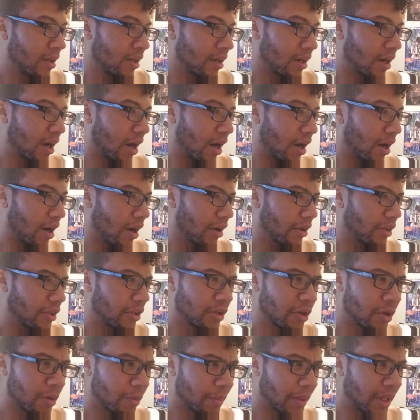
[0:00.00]
Uh, you
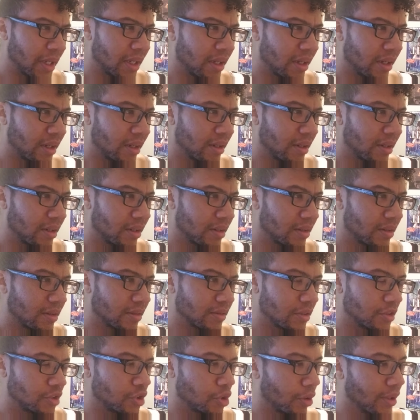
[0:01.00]
don't mean
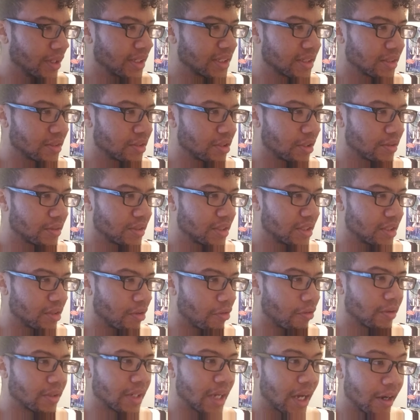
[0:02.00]
the choice to turn
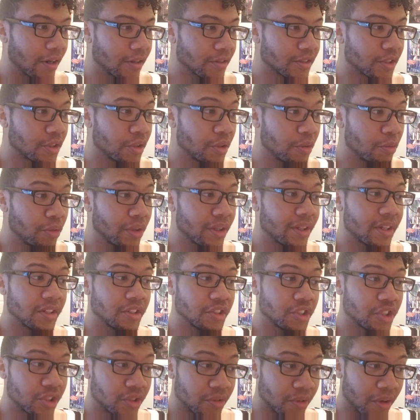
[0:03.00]
someone else who we can
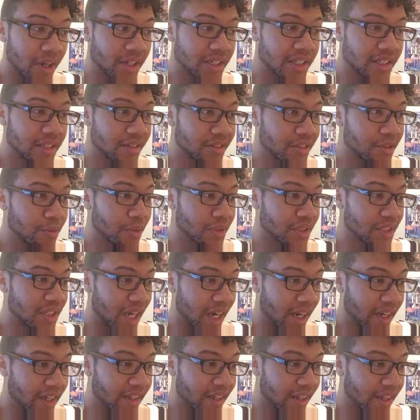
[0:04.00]
trust into a
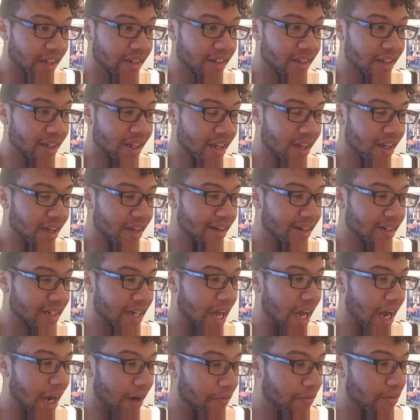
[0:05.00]
titan and
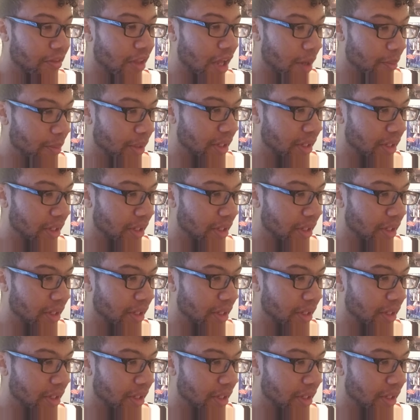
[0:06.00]
have them